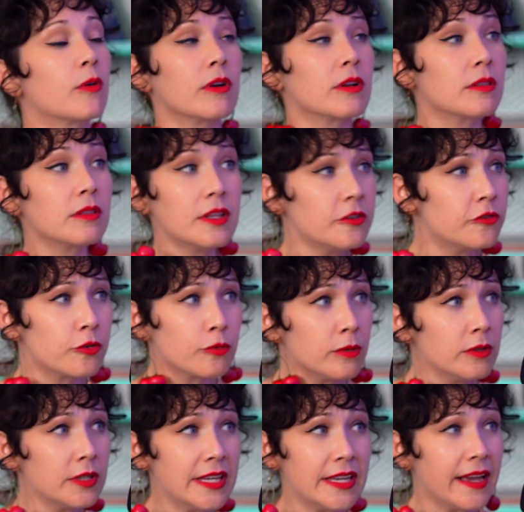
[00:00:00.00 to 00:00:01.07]
or
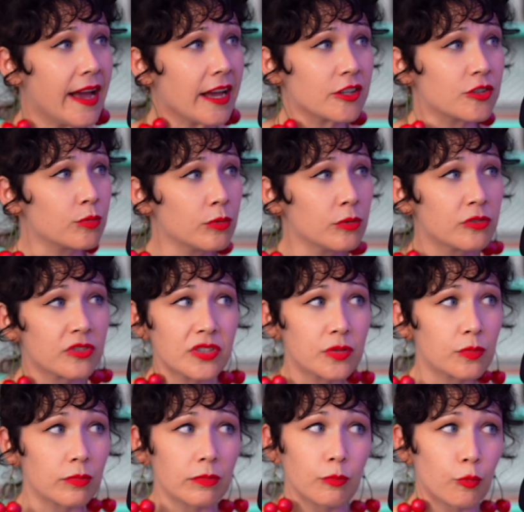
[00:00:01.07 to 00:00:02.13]
literally actual
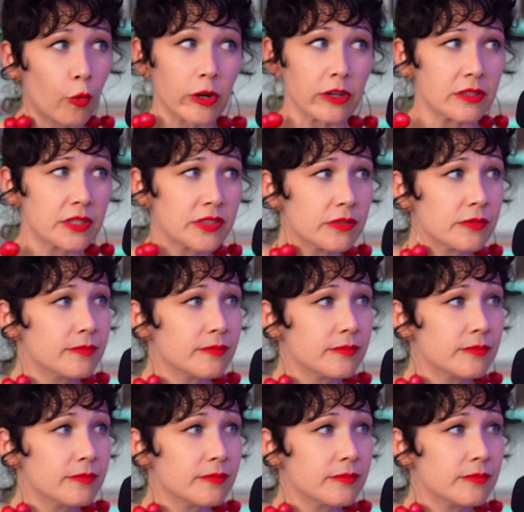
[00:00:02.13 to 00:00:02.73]
just words.